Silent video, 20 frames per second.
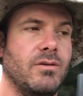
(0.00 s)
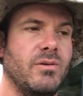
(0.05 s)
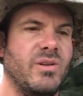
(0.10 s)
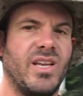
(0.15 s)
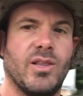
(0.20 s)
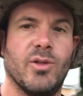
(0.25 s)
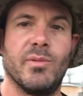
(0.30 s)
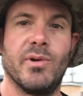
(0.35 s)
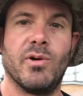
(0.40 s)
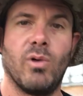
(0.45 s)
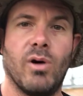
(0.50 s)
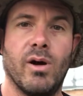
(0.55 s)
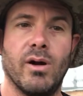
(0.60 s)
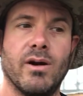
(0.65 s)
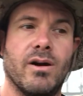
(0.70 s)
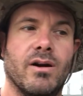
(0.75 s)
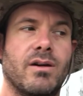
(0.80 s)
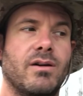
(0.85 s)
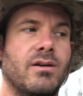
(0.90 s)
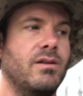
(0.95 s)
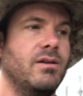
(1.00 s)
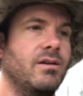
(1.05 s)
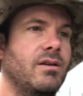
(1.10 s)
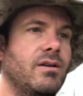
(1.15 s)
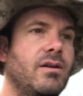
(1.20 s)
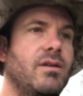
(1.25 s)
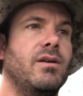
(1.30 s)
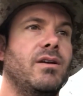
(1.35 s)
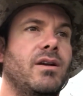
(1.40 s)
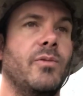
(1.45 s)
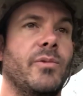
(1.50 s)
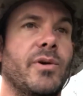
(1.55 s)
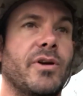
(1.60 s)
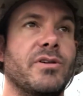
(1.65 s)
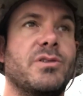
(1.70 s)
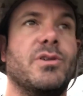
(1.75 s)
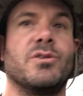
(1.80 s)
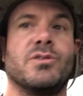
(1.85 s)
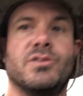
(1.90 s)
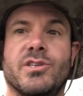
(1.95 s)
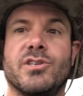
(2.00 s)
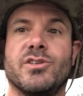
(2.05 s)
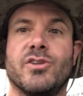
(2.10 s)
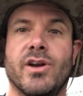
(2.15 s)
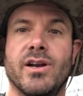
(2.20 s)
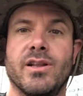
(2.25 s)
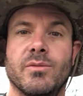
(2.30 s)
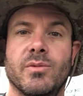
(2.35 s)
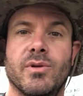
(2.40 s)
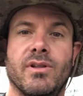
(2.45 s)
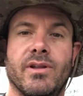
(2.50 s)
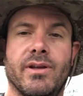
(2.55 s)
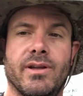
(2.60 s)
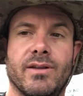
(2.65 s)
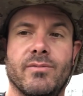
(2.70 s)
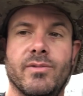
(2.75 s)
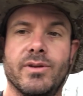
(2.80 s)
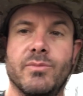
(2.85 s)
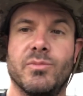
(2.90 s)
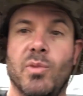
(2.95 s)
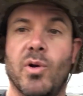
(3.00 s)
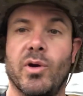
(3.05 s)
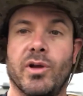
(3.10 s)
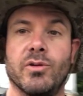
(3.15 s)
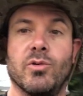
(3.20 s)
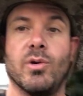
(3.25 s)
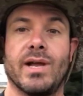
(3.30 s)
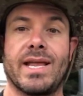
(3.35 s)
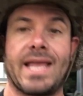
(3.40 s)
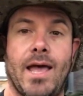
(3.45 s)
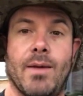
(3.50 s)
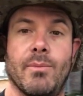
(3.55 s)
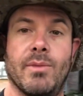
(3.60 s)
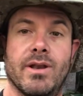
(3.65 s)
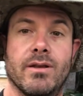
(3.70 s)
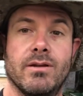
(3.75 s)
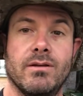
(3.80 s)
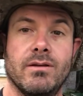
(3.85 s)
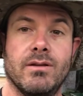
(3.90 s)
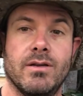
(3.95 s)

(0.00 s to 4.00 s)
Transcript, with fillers: we got a little bit of water, and we are seriously stranded in the lake. We broke into a cabin